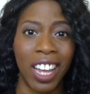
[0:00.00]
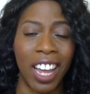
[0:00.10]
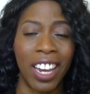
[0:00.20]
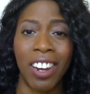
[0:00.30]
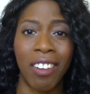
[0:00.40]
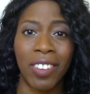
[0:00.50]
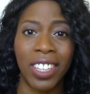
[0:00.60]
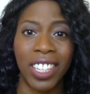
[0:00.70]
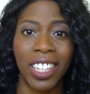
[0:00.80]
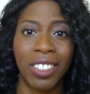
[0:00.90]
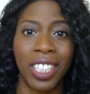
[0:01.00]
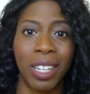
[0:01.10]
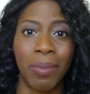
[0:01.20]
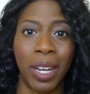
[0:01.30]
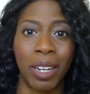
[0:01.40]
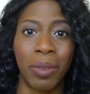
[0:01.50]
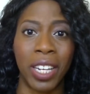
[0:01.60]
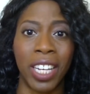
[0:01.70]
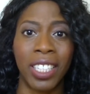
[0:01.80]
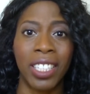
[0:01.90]
and not feeling guilty about it,
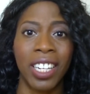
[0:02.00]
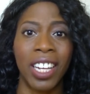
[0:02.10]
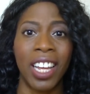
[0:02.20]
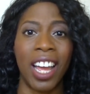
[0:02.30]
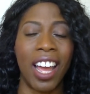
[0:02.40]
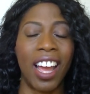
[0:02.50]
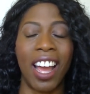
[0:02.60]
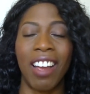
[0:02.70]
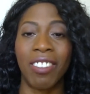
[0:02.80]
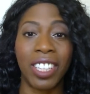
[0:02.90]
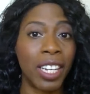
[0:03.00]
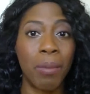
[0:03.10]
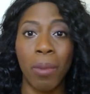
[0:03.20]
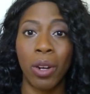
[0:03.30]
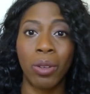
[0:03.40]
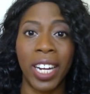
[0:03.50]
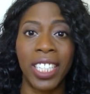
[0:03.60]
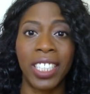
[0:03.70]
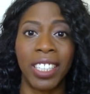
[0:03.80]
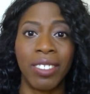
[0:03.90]
because everything in moderation.